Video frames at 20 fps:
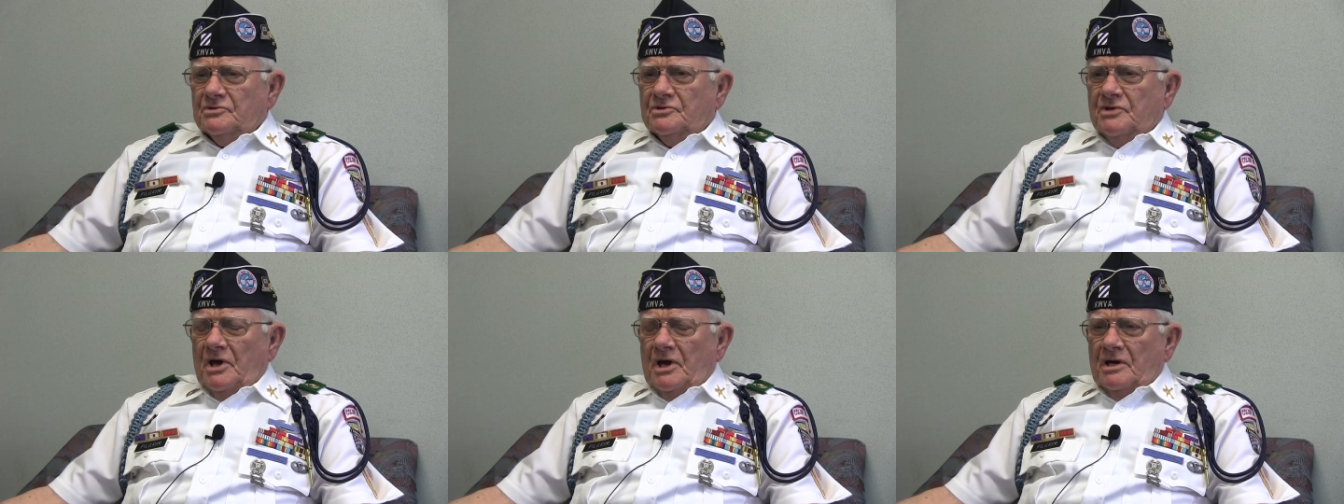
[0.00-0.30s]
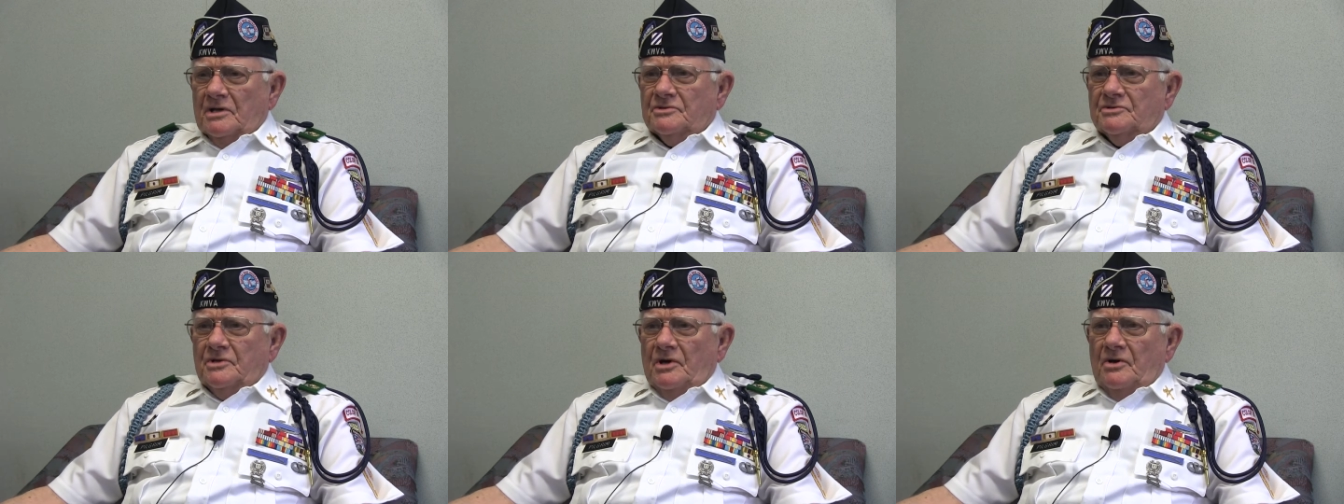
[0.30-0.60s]

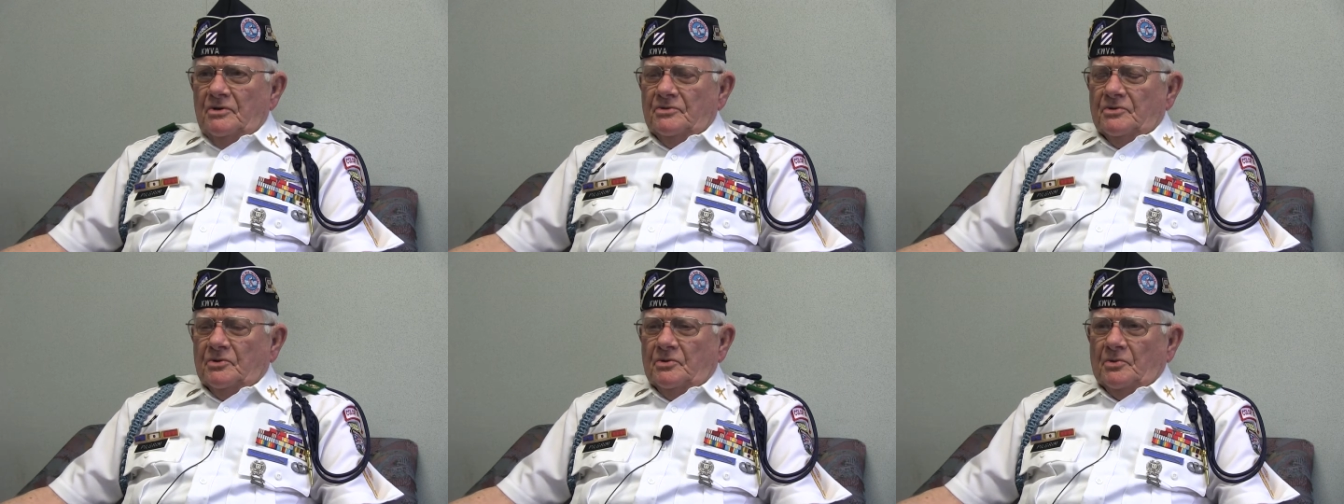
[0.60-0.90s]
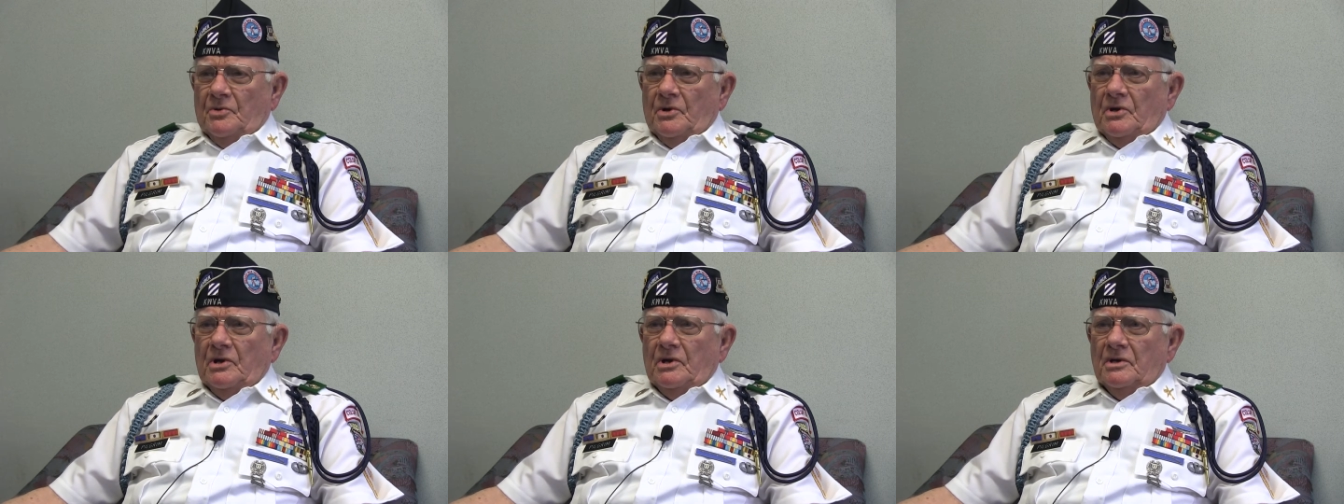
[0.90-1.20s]
attacked South
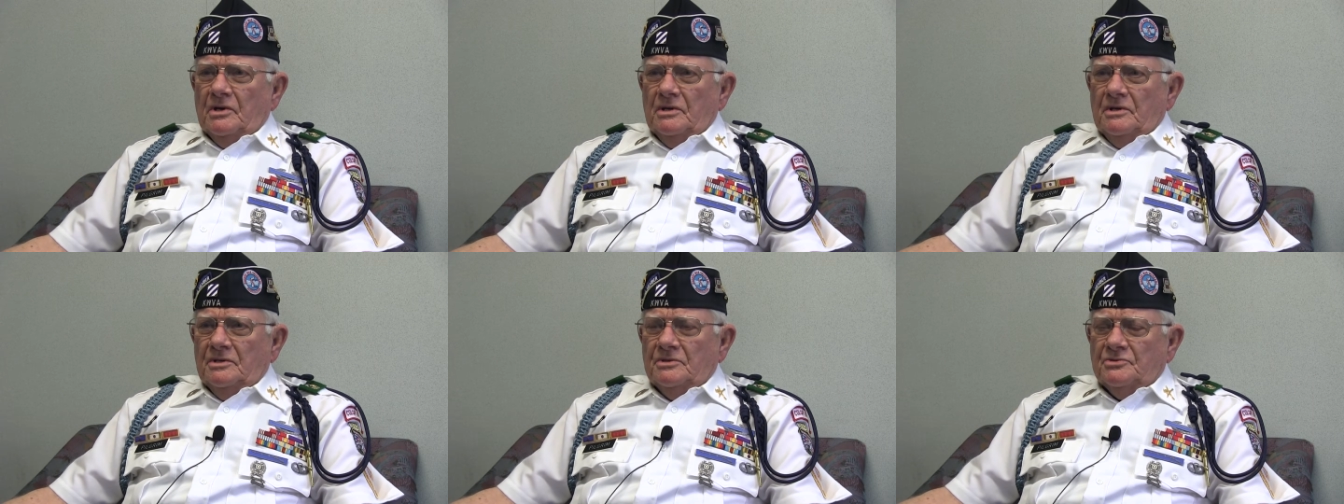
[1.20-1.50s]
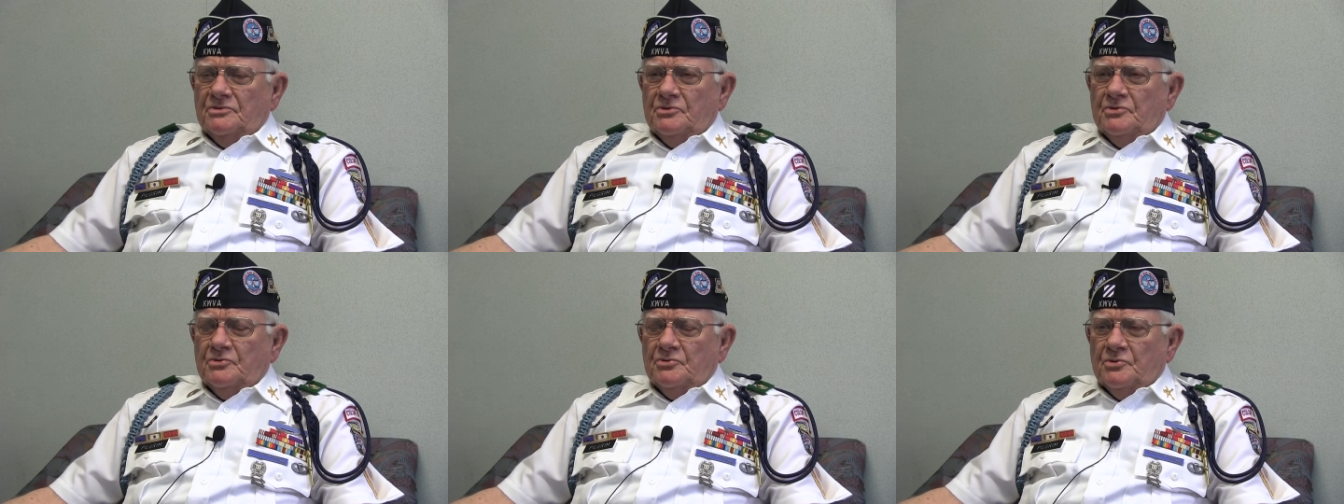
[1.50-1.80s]
Korea
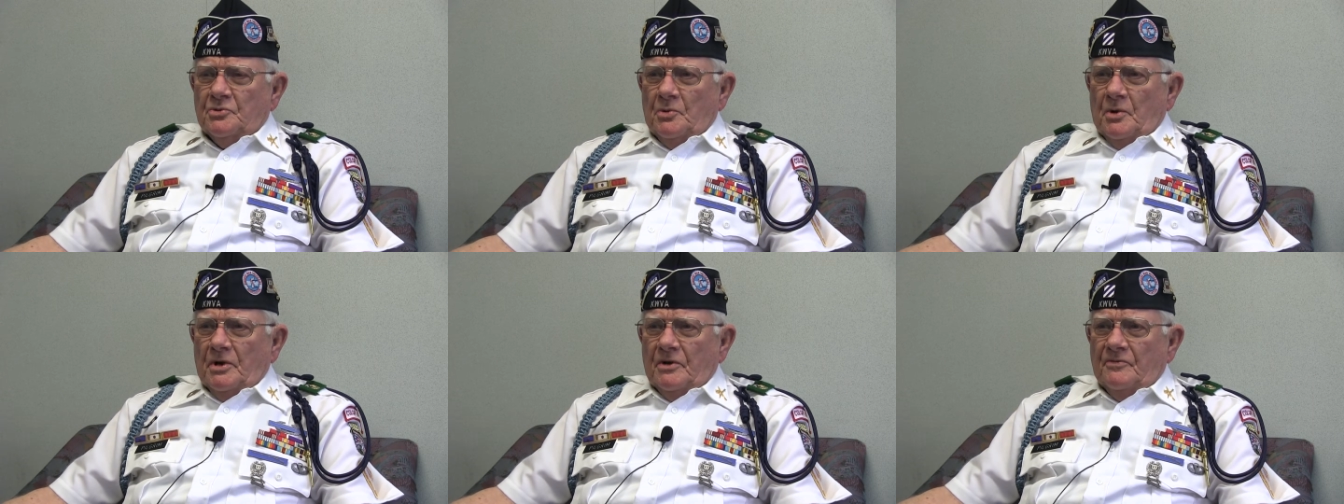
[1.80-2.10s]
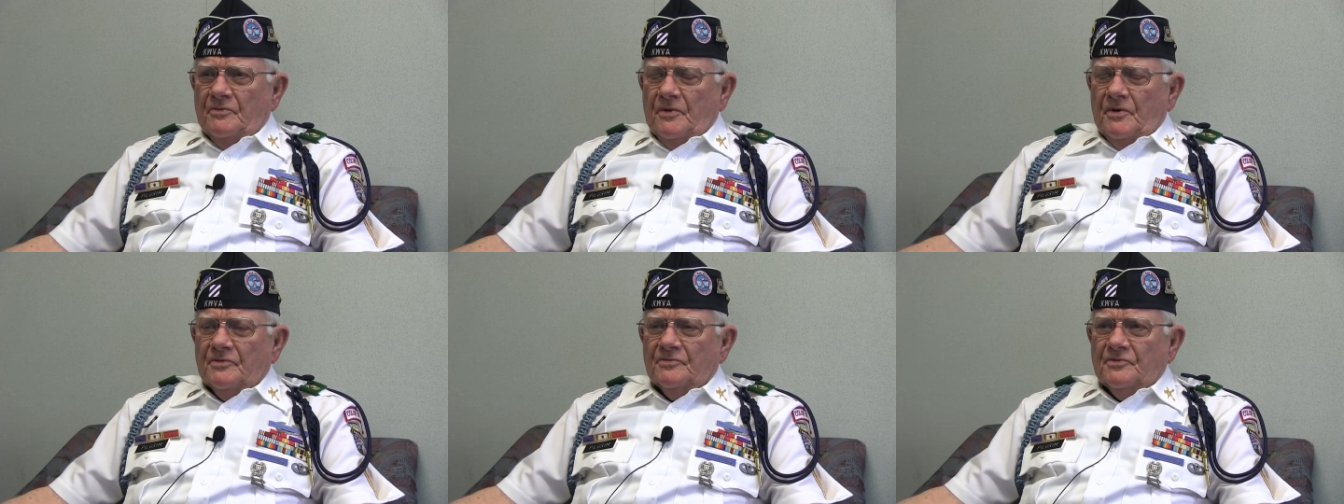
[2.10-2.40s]
on June
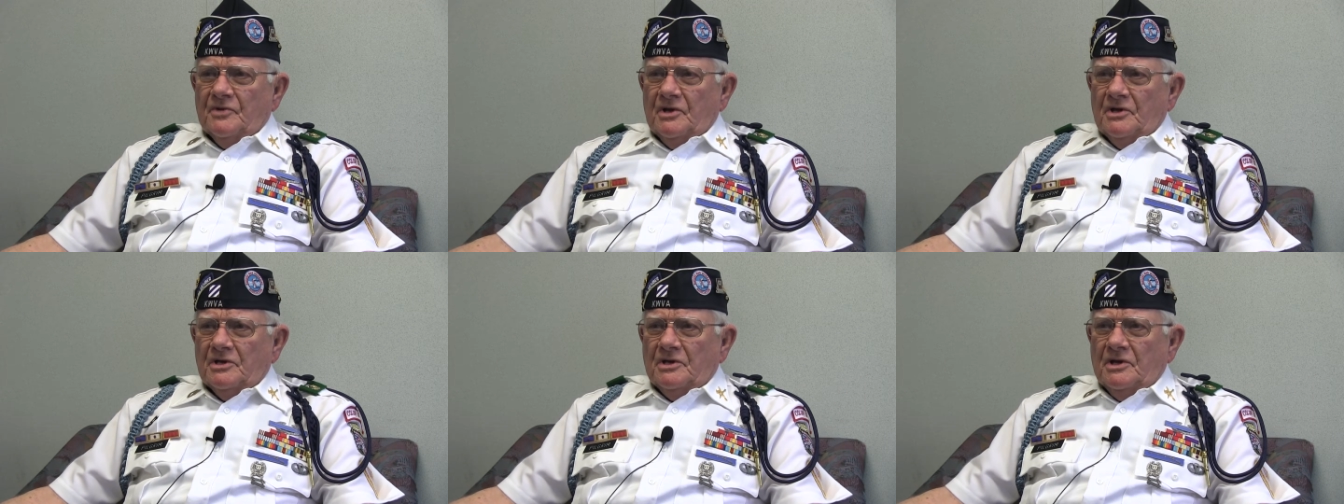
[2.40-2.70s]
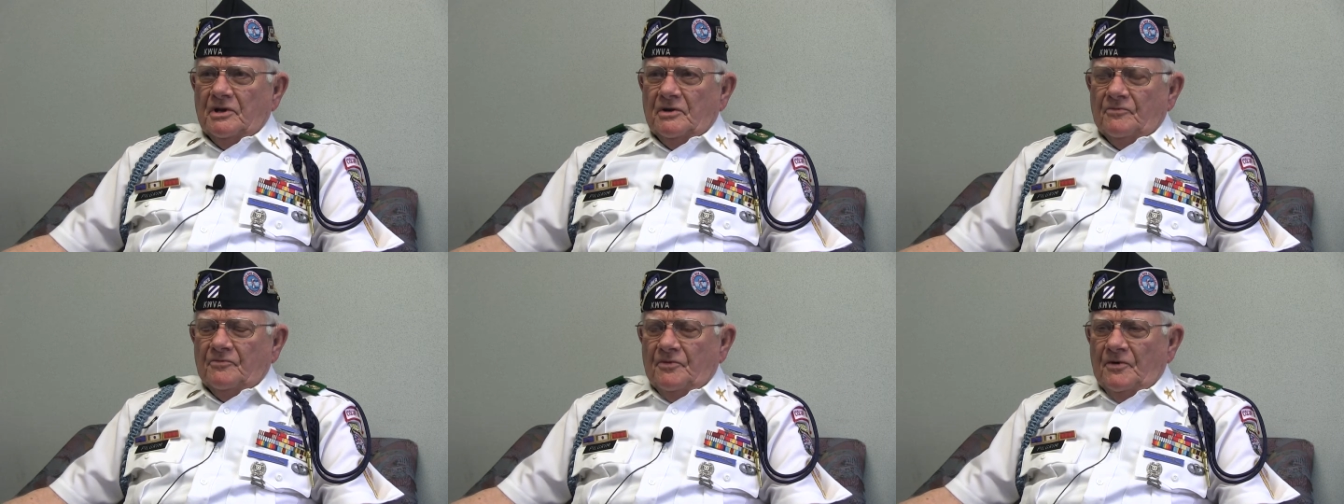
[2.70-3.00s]
25th,
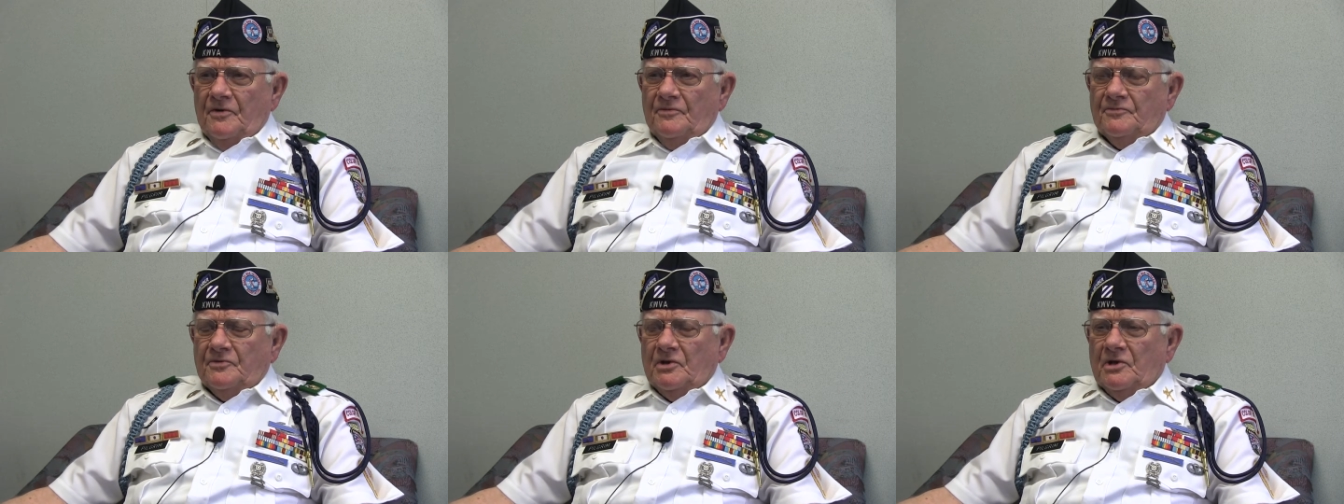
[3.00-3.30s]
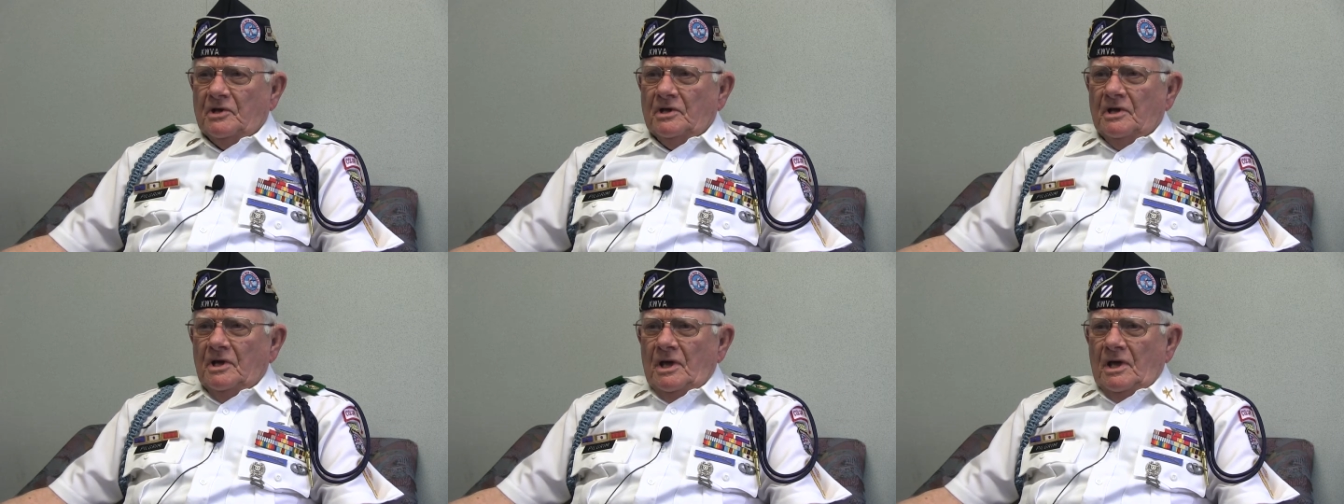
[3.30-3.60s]

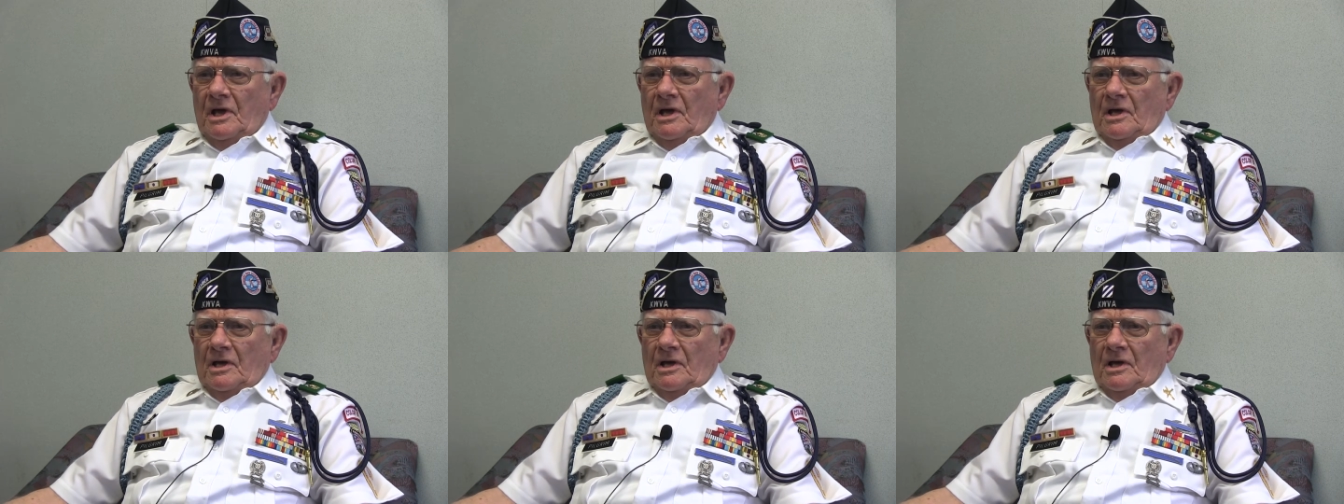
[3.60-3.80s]
1950,